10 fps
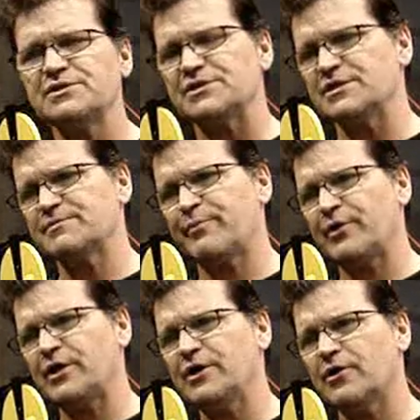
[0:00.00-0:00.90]
it's
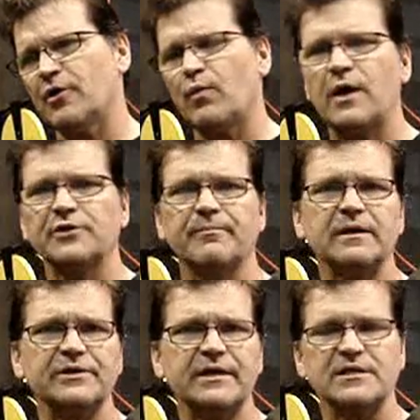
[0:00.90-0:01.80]
pretty good on
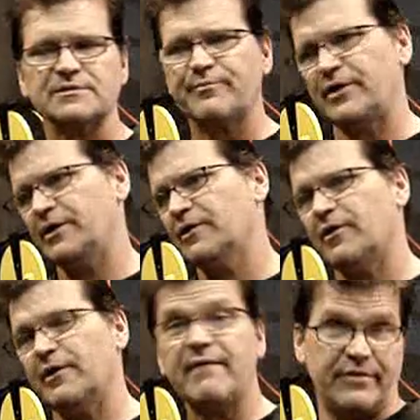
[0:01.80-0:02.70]
weldability, it's pretty good
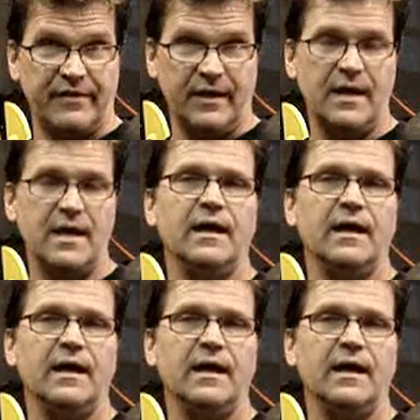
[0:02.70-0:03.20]
on everything,